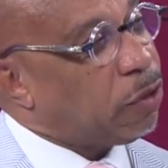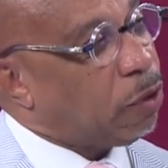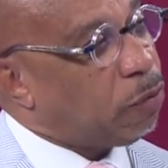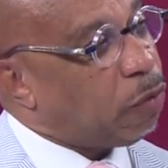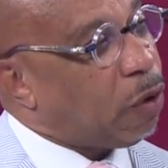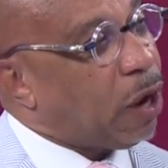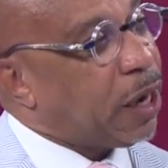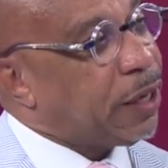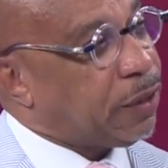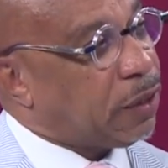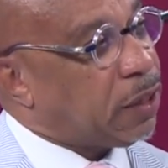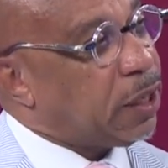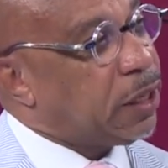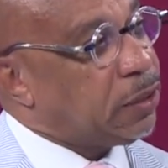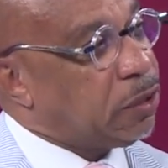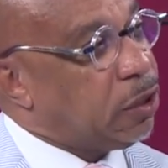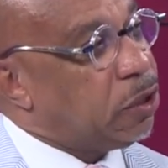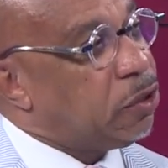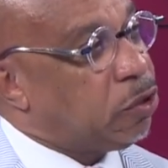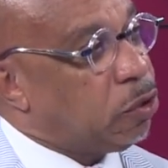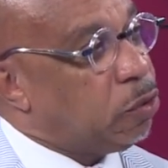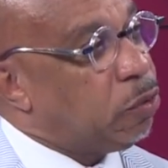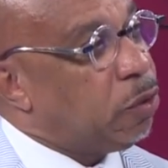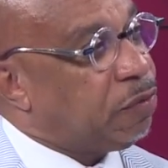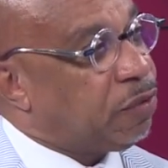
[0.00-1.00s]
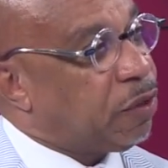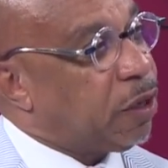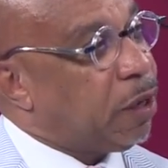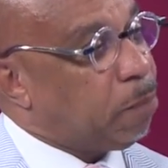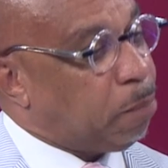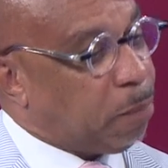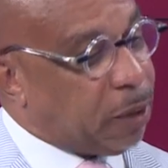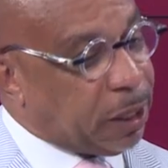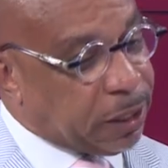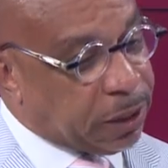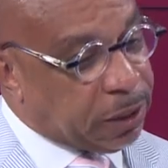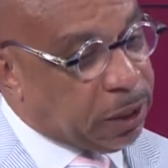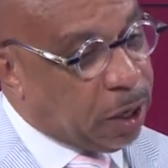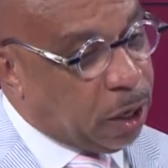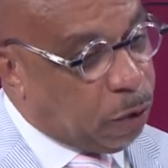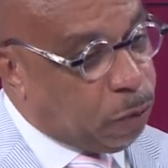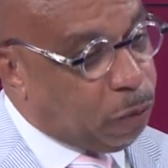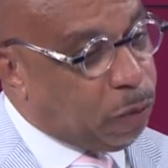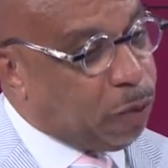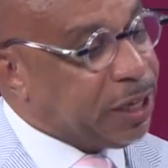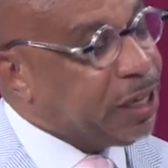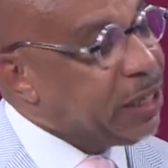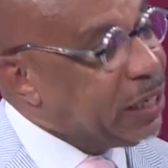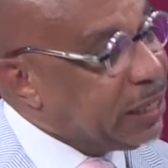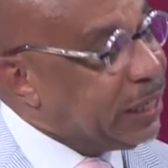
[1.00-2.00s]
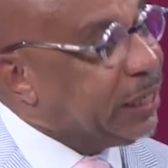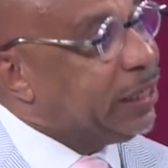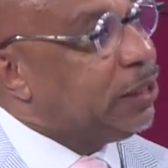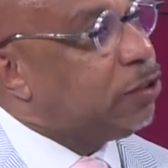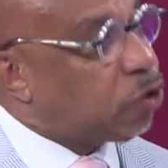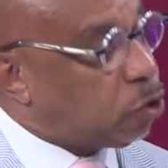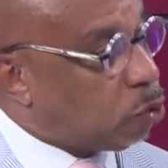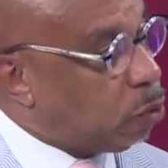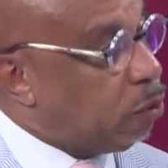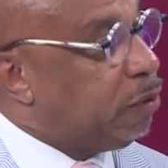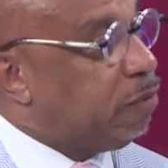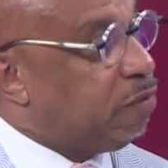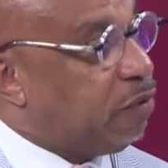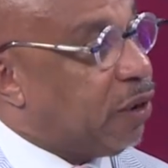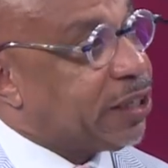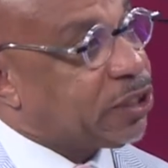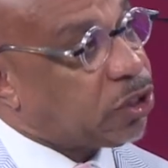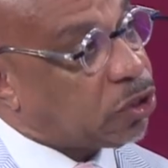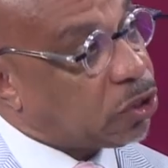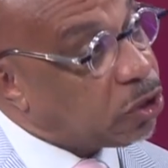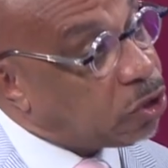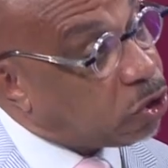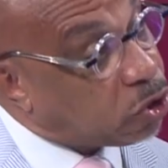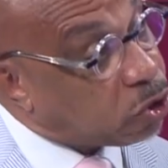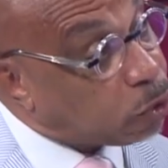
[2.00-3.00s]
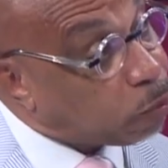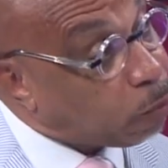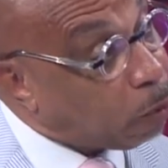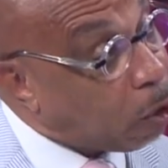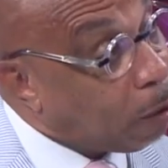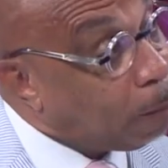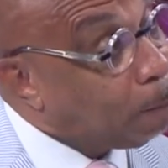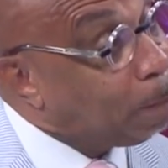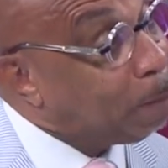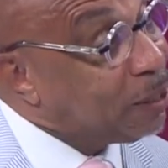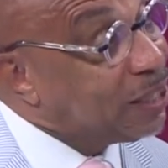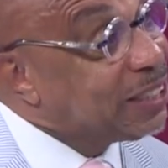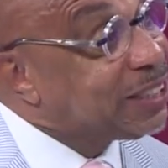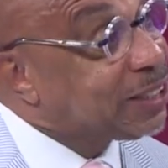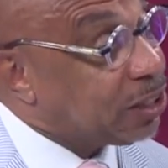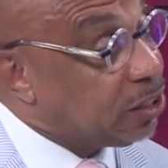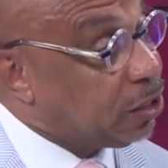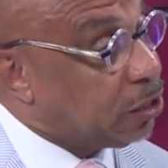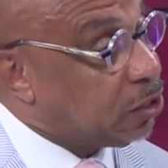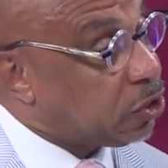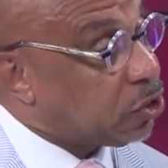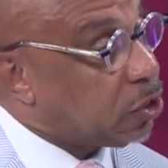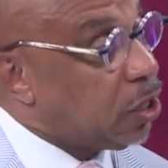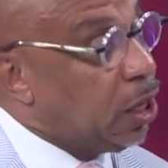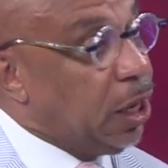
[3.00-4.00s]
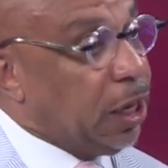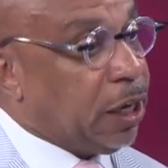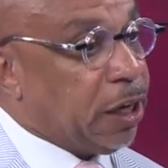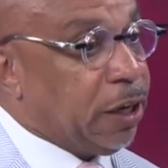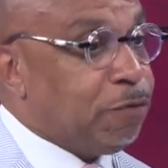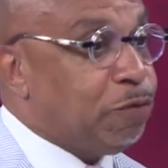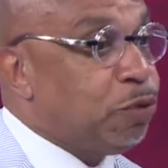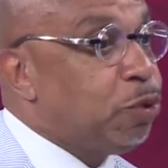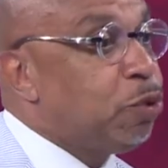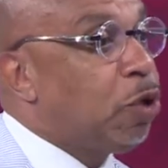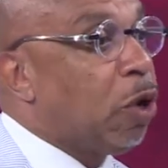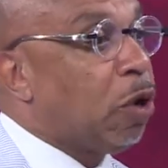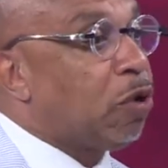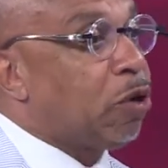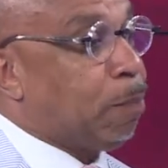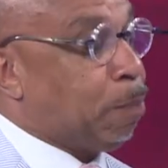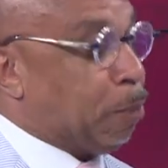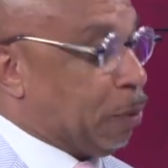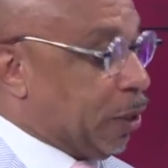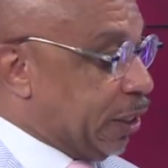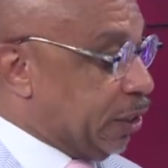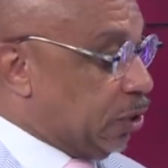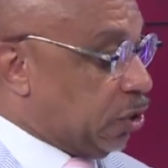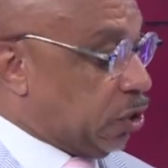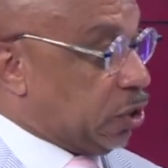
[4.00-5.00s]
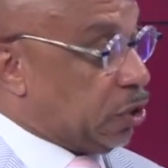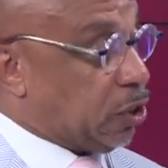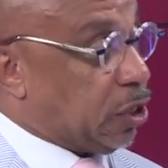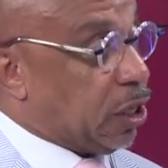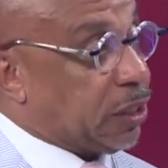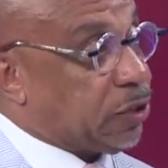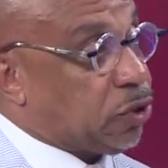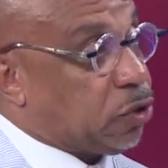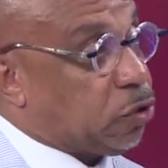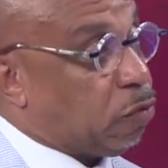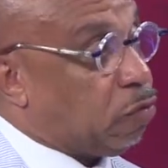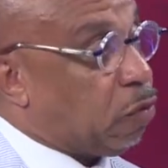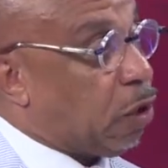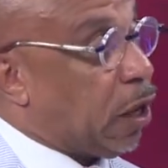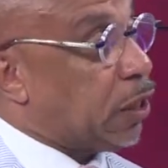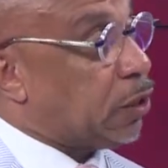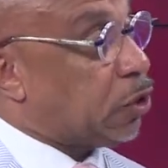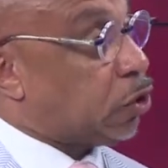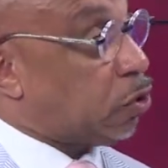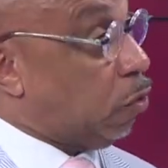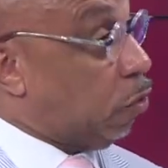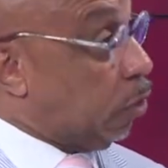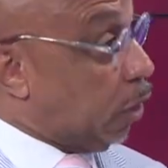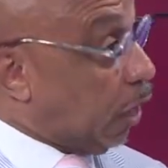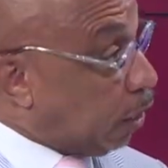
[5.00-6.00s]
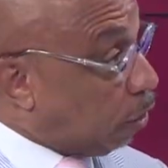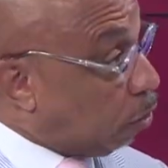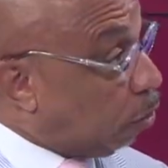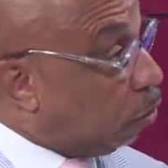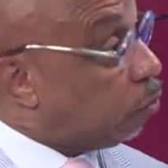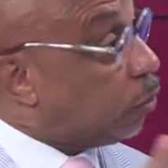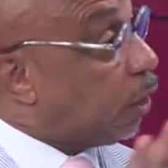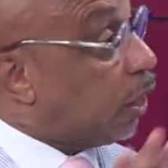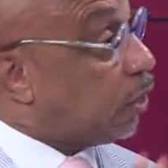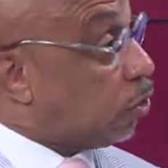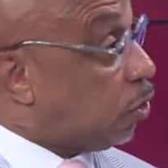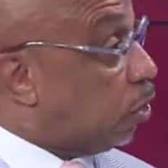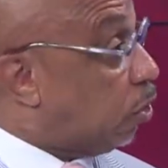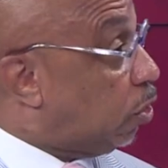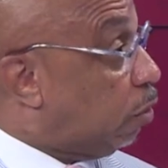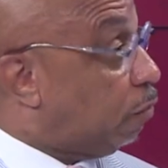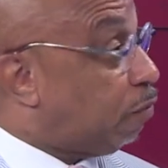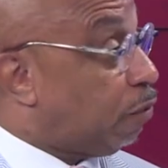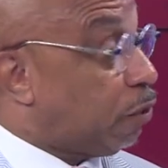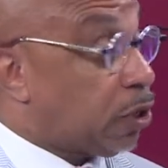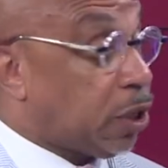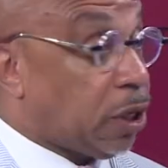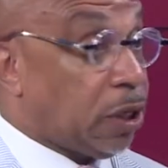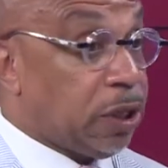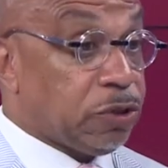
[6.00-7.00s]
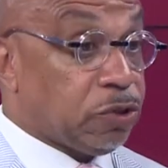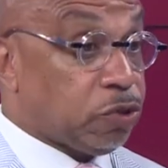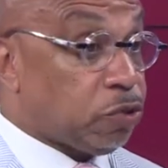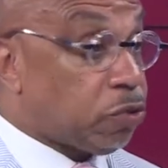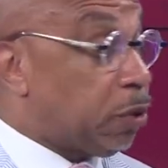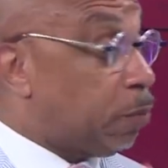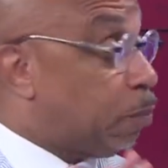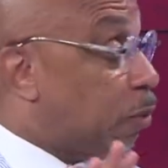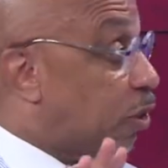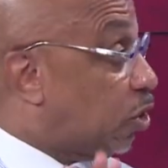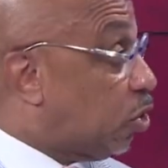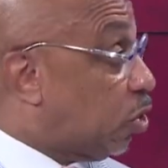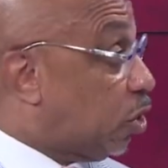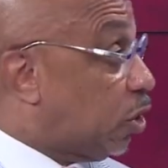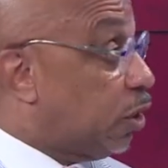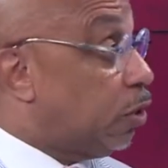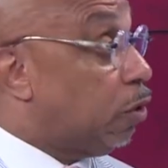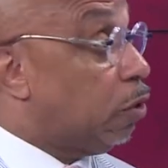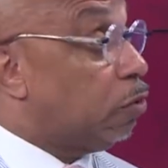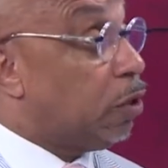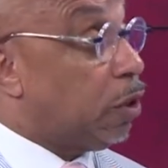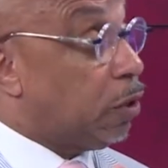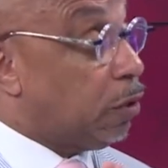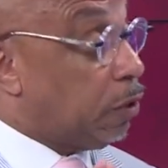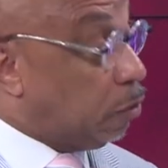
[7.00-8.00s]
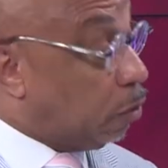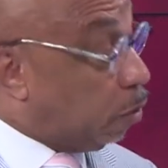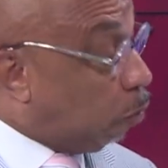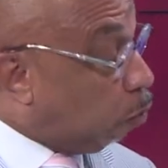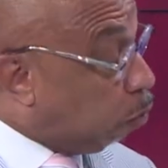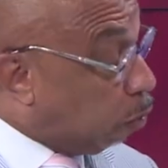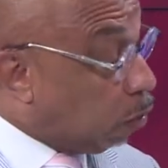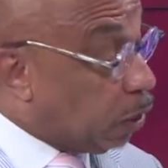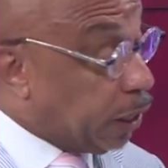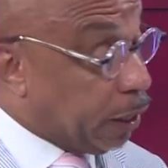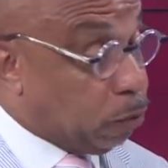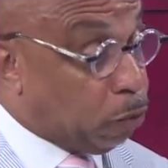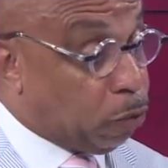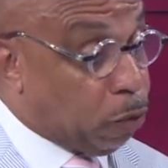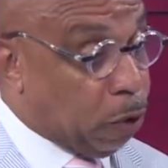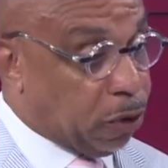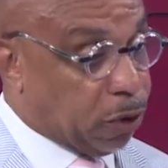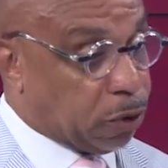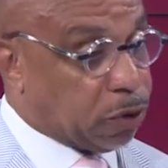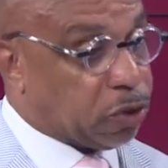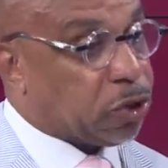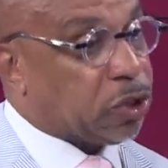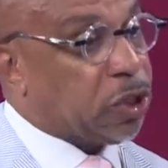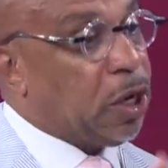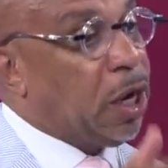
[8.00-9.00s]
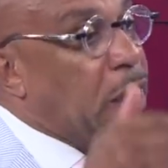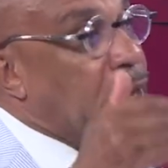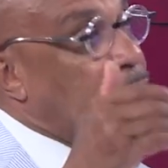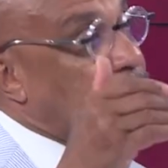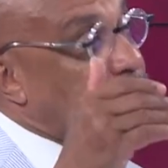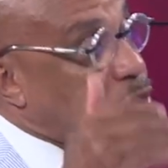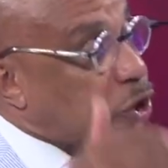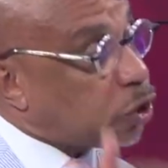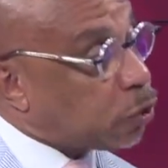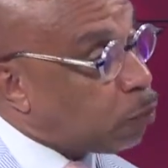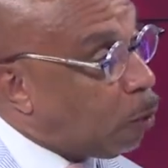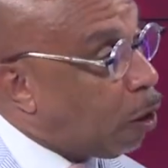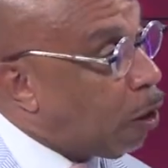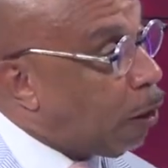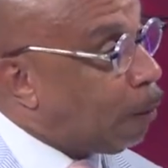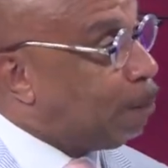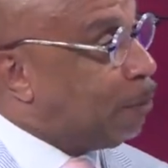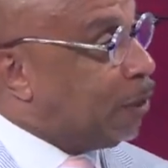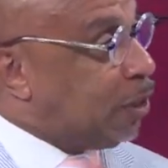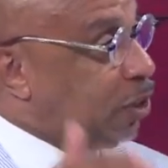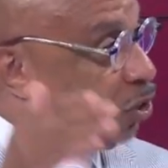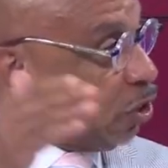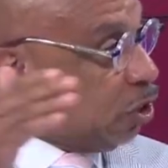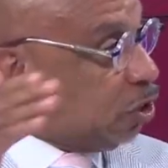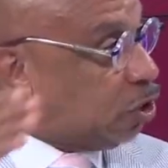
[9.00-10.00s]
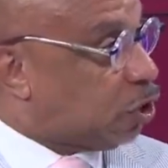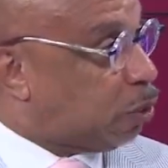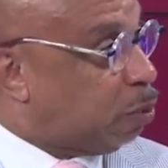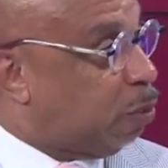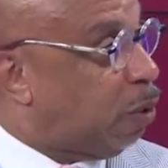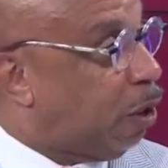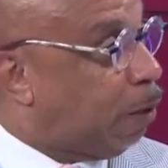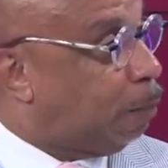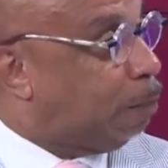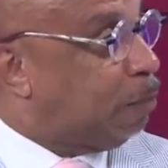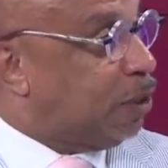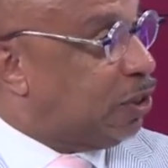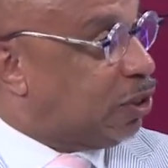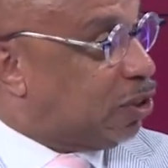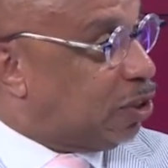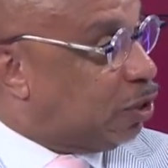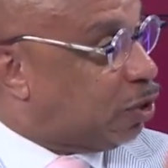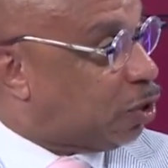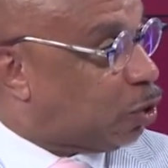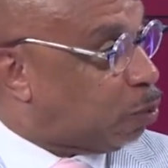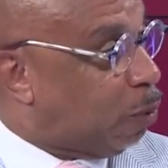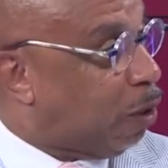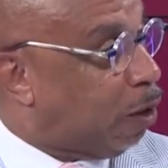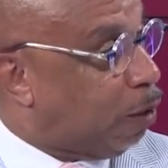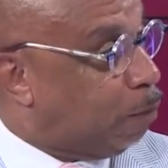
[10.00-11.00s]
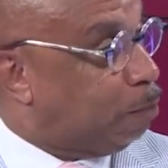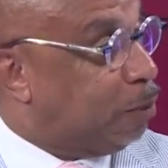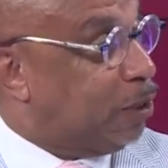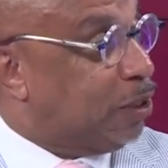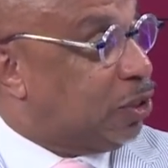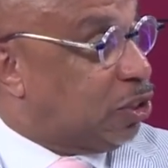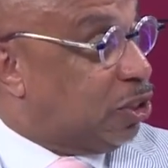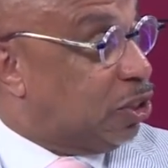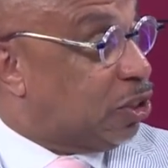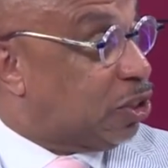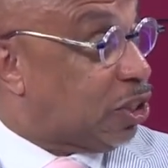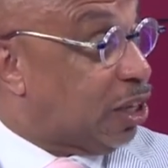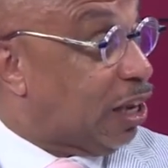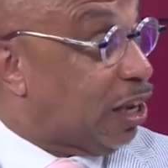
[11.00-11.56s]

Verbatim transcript: the right thing to do with that money. We need to invest invest in small business. If you go to places like Toronto, and I know that's a different country, but still the, the, it works. Small business, small business, small business,